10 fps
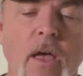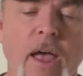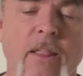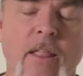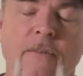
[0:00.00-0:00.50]

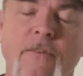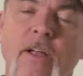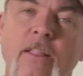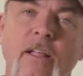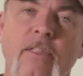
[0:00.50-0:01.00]
And they
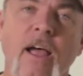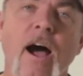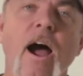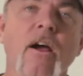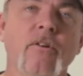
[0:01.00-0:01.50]
forget that they
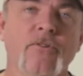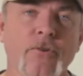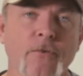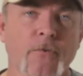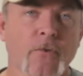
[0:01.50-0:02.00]
hired
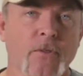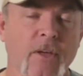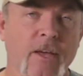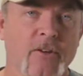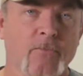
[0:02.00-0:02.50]
you for
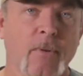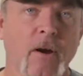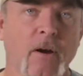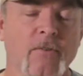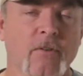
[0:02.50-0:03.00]
the
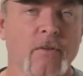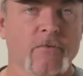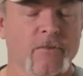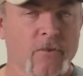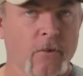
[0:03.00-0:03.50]
experience and the
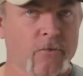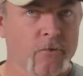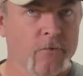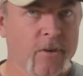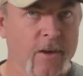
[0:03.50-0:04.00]
results
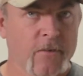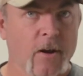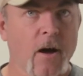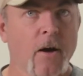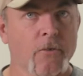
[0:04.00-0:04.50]
you've given
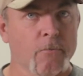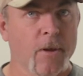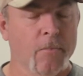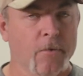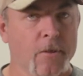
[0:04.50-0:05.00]
other
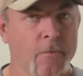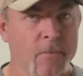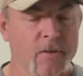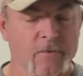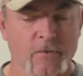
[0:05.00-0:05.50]
people in their
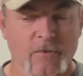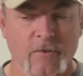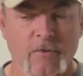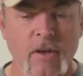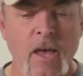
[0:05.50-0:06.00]

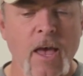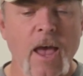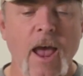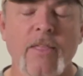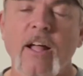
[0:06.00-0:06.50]
businesses.
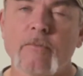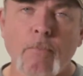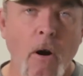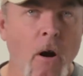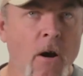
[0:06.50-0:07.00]
And that's
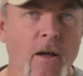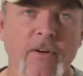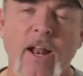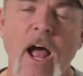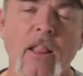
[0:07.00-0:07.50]
part of
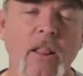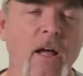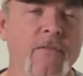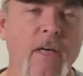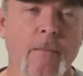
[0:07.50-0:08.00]
it. I
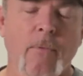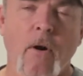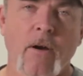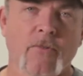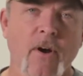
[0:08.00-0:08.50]
love that
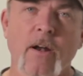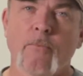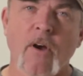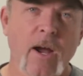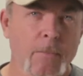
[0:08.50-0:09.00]
part, trying to
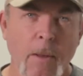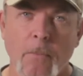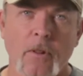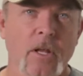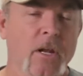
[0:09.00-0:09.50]
bring
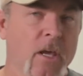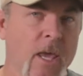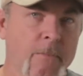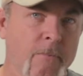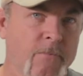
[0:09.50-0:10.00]
people in and
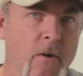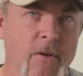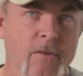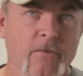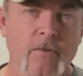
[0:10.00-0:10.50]
keep them
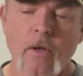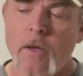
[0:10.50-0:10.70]
focused.